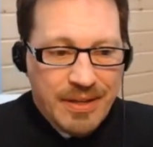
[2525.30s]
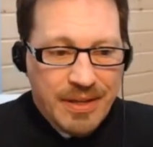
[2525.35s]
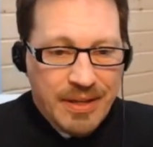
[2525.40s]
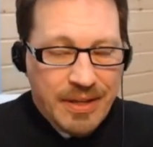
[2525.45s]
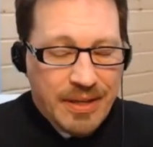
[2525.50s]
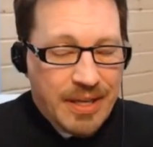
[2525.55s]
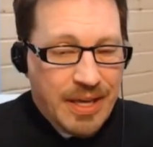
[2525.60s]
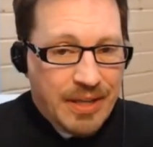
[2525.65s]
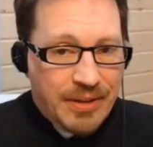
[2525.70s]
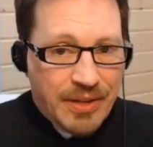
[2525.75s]

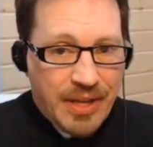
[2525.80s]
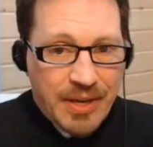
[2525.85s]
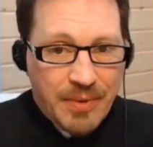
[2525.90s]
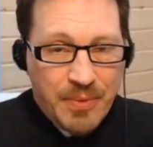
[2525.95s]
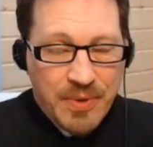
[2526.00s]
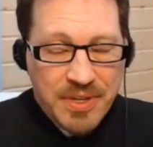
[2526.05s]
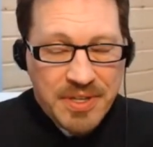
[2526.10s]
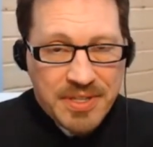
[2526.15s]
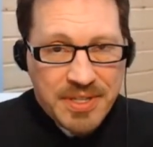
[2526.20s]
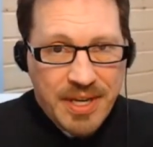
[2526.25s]
Again,
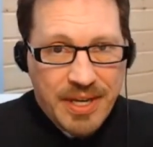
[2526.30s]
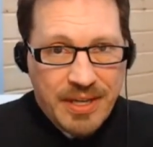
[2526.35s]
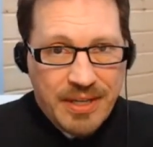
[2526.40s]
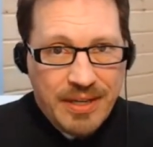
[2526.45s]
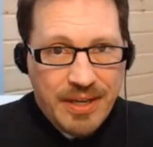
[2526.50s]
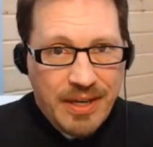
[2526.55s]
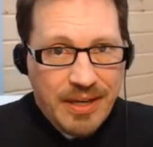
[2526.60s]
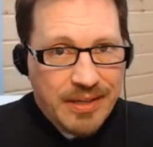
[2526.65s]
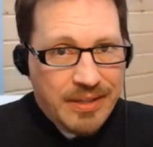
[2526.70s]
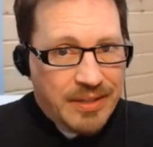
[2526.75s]
like we
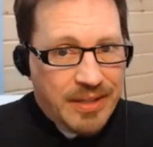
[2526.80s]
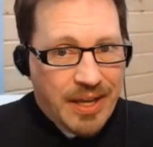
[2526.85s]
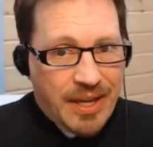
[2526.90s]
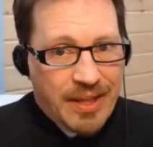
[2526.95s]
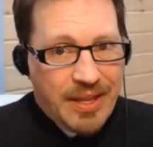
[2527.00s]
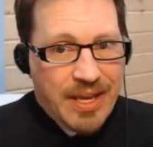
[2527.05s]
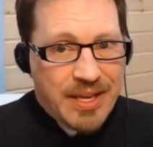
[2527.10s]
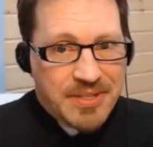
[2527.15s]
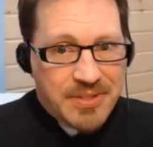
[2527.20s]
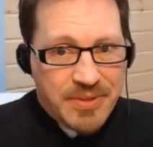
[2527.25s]
said, a lot
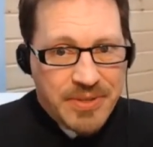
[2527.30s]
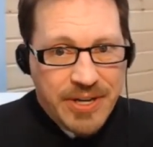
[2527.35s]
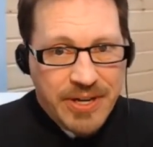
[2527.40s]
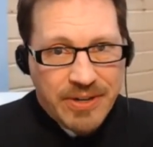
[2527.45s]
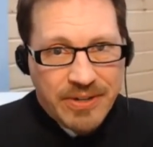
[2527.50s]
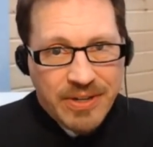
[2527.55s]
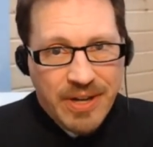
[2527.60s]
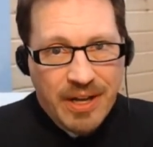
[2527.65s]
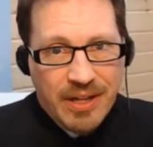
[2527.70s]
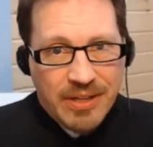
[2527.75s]
of the
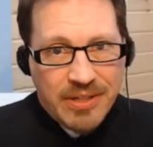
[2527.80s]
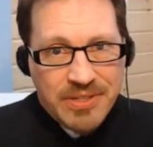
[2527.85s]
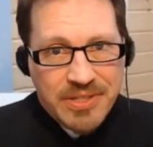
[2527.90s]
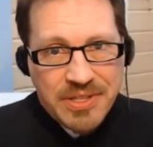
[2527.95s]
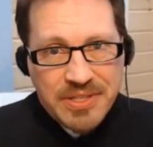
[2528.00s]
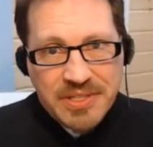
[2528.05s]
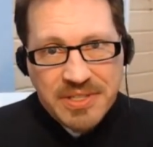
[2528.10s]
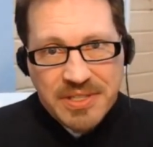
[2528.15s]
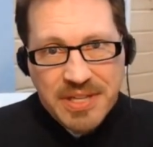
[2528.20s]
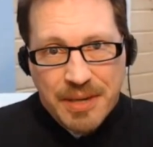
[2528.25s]
esoteric knowledge
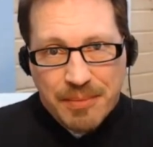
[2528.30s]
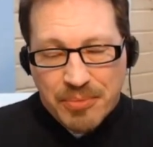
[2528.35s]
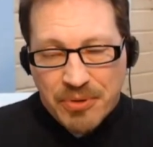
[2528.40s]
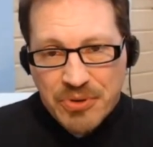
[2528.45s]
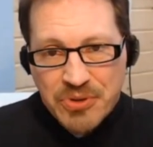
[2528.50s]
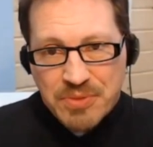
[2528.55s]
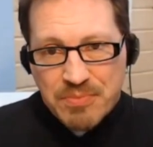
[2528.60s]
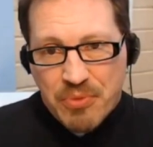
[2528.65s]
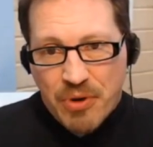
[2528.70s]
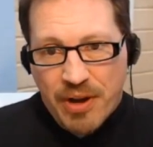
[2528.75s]
the
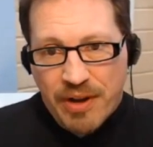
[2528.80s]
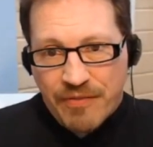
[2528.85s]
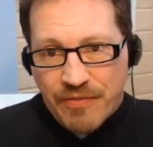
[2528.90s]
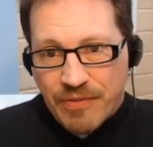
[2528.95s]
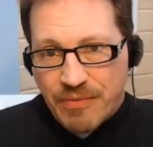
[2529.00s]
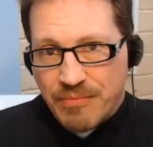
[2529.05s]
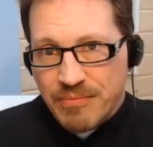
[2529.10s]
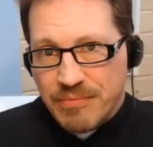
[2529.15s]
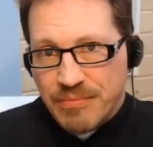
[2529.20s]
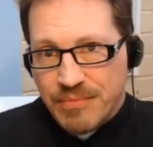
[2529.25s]
Templars brought
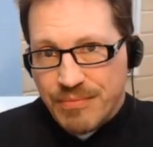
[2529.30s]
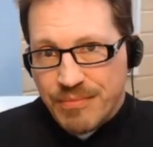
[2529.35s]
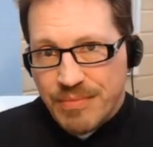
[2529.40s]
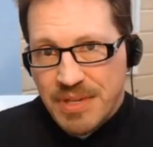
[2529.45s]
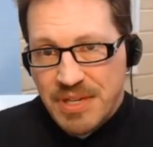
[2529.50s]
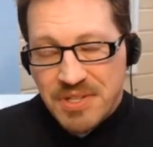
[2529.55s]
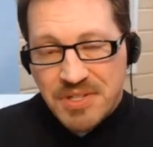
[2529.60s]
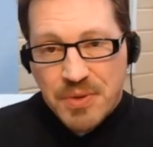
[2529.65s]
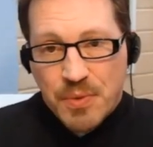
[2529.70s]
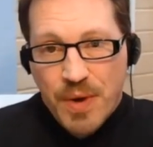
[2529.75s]
from
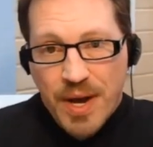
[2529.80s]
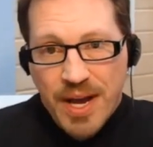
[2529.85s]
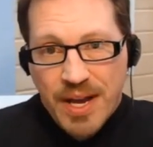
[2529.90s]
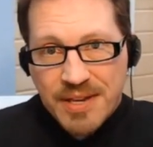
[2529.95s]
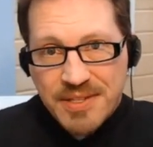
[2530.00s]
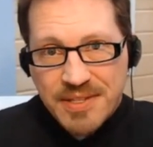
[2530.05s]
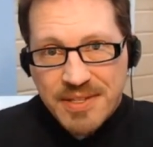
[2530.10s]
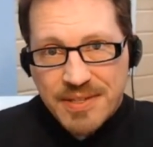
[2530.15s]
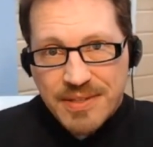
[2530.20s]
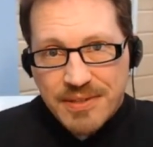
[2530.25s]
east to
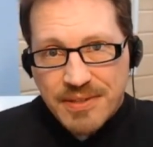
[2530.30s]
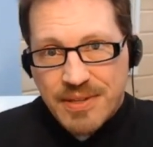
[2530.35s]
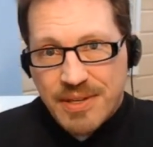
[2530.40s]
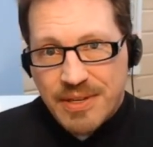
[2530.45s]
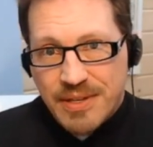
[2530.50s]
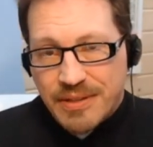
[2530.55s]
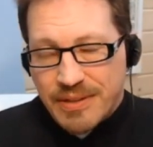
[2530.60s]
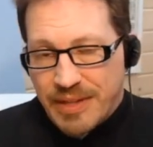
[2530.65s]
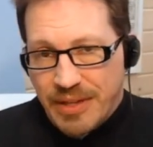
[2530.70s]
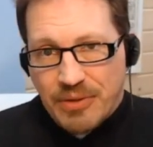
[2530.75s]
west,
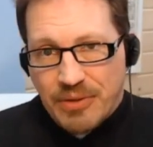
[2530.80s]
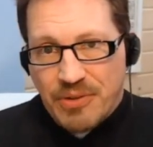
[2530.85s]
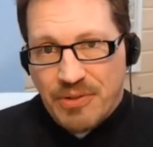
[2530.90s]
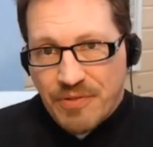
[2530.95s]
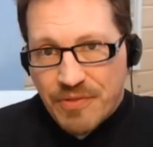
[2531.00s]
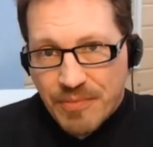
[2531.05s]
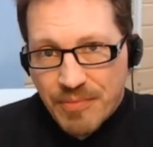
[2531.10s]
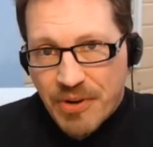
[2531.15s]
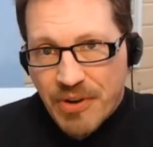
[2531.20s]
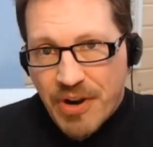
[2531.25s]
they
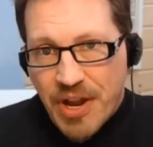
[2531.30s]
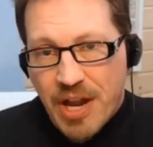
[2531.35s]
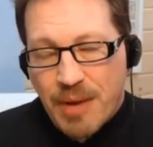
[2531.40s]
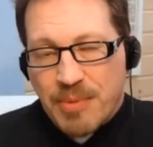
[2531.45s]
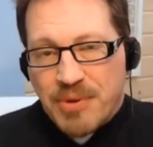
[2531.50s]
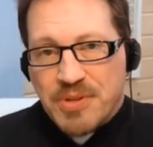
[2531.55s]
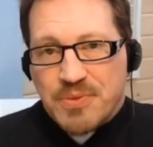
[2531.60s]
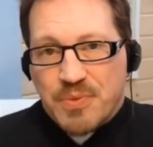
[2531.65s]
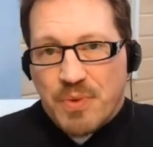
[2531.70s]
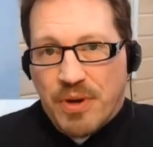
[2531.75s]
learned from their
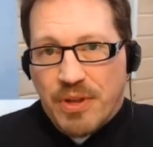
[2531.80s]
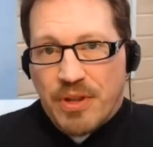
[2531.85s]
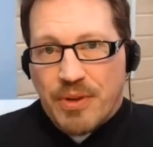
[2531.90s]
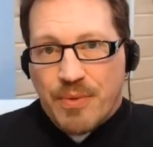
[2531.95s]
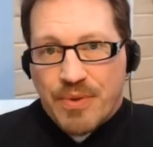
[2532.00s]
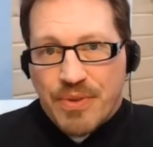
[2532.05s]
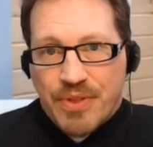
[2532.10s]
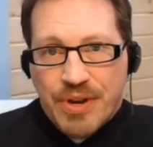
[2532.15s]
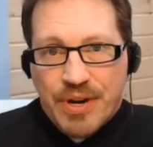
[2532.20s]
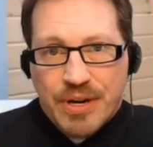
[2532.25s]
neighbors while they
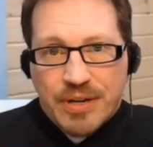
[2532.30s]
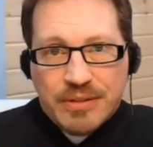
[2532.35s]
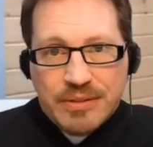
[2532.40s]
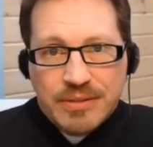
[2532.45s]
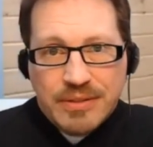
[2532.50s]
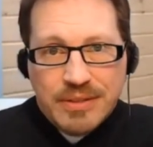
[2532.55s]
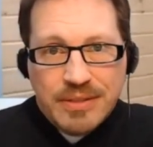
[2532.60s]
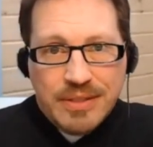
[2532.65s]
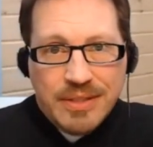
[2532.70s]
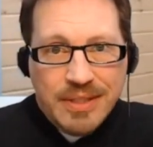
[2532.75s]
were there.
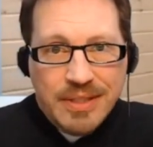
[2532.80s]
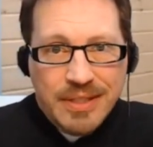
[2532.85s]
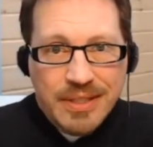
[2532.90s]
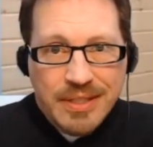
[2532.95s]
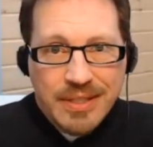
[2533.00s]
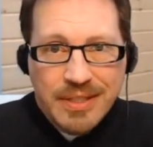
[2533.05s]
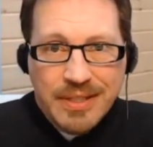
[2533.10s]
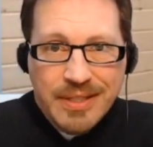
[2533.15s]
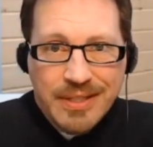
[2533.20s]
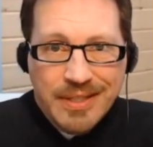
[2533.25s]

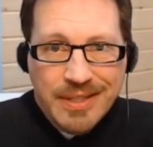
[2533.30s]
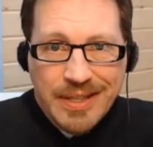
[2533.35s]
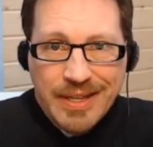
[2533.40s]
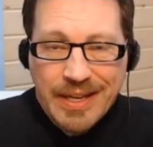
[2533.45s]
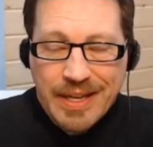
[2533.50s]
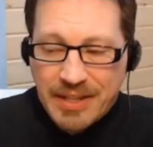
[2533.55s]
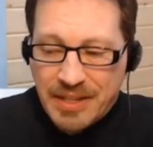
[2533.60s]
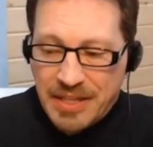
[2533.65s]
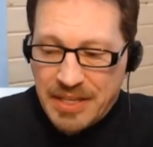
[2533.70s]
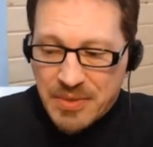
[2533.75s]

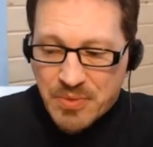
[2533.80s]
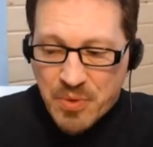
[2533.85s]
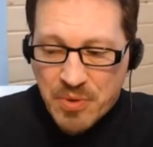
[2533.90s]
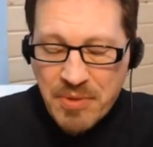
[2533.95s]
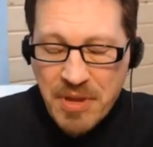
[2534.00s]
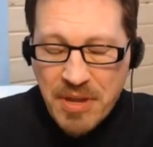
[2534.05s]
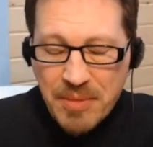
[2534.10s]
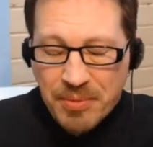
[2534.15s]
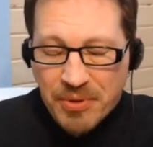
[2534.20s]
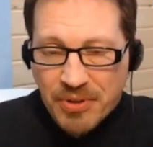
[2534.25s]
And these were
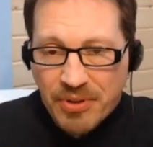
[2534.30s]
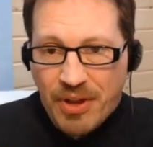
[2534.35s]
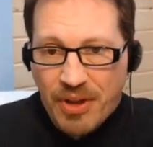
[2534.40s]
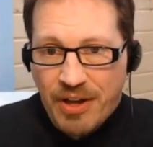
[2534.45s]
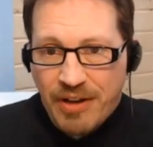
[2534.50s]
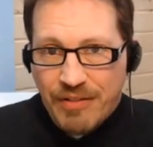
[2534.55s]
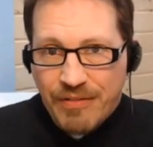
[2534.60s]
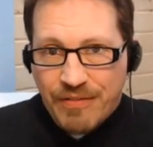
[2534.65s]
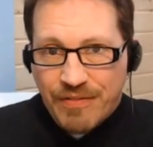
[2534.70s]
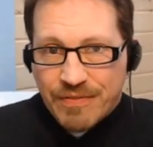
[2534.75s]
people
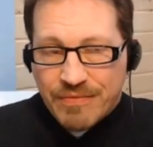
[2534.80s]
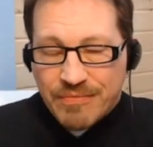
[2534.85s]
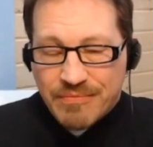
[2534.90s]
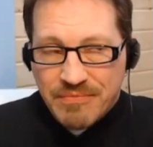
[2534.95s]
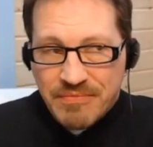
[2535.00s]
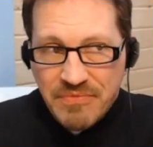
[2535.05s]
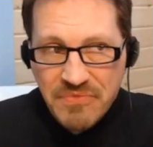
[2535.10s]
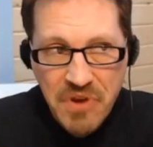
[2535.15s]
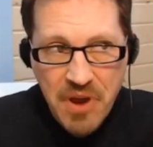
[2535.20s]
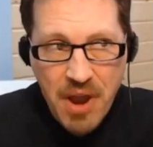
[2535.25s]
of
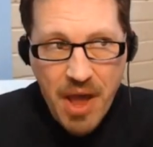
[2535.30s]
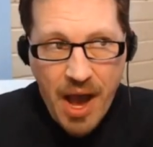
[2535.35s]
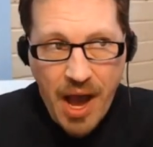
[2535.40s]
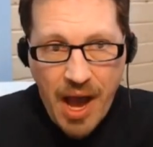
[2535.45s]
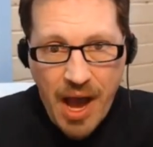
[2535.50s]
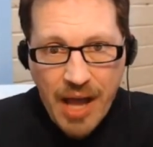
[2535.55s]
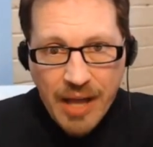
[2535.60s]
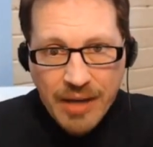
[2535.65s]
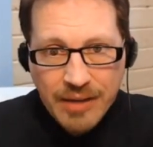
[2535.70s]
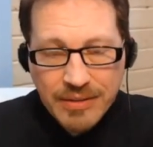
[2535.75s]

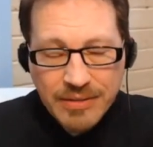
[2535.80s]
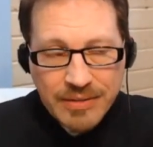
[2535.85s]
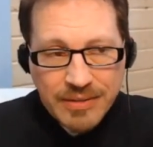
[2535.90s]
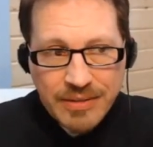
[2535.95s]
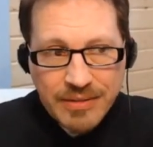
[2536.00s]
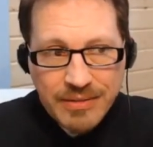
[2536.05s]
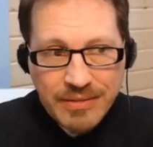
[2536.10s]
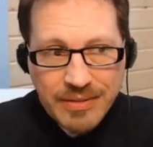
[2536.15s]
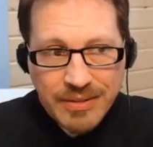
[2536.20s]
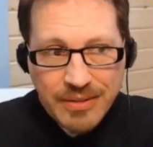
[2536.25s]
not,
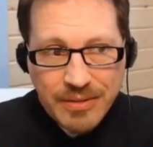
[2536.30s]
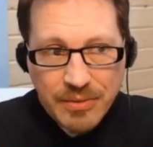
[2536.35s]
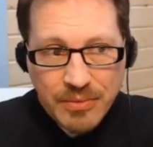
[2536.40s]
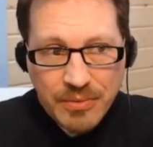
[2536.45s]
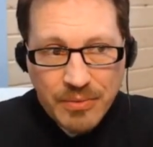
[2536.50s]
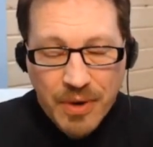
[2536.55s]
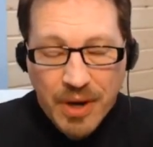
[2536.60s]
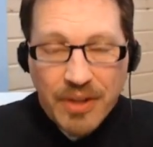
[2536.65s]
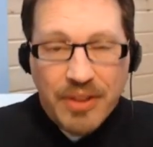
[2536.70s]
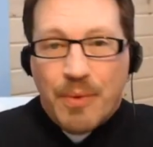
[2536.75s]

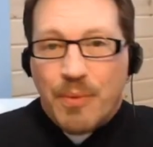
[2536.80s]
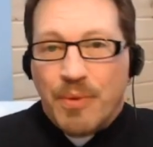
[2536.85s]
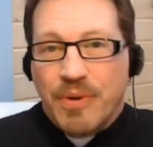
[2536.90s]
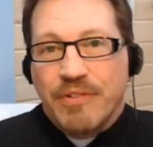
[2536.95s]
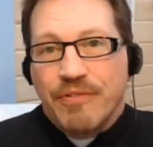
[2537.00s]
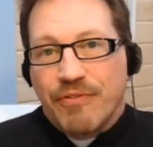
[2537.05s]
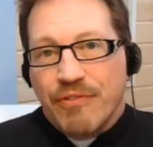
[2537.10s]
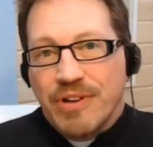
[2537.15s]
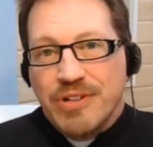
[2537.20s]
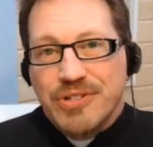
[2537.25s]
well, they
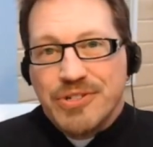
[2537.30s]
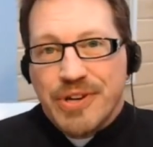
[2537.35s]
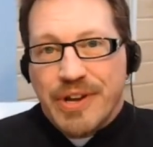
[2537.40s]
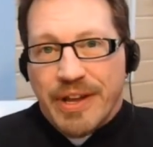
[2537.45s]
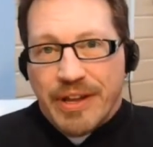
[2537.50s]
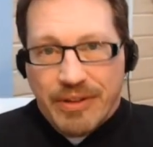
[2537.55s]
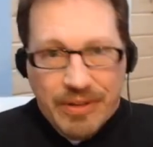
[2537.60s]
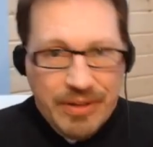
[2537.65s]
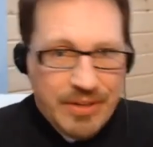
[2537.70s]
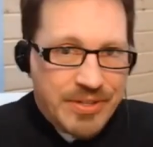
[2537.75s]
weren't French and
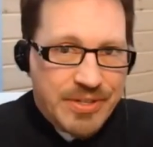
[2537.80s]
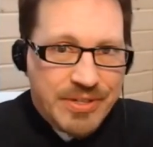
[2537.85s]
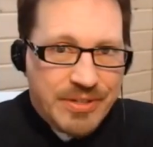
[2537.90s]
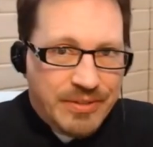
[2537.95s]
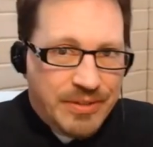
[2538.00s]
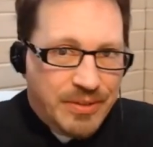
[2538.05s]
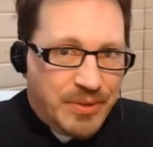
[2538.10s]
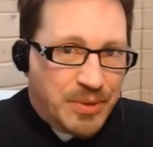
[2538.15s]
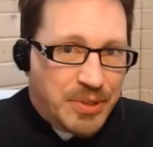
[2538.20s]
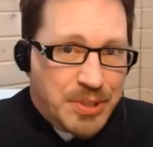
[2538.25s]
English.
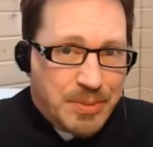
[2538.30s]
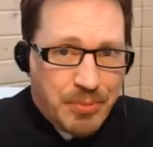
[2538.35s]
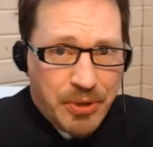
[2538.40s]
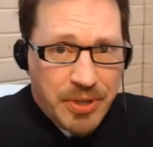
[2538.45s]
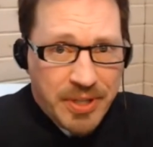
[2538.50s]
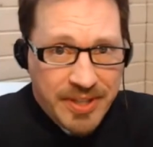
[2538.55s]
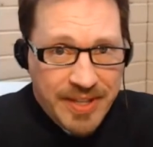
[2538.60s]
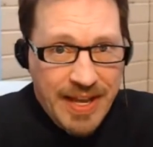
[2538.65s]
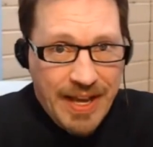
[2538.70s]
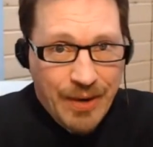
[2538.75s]
We'll just
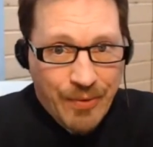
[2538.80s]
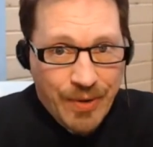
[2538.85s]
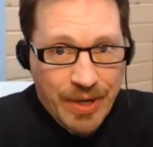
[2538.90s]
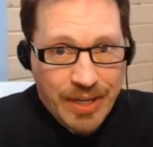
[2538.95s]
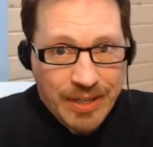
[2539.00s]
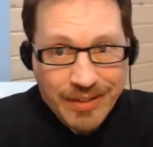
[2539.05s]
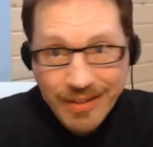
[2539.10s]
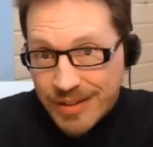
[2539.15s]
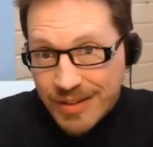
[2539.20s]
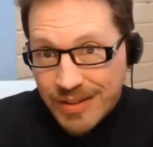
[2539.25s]
put it that way.